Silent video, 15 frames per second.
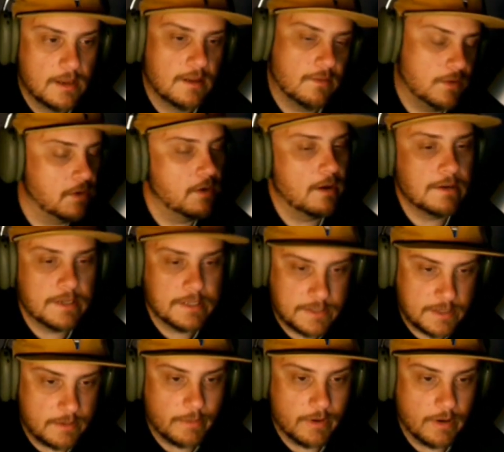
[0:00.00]
you go out in
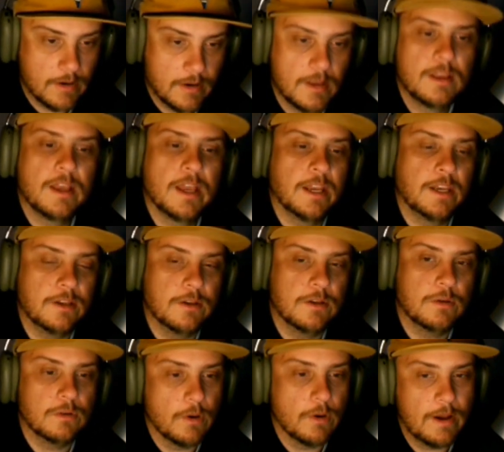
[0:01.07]
December and you go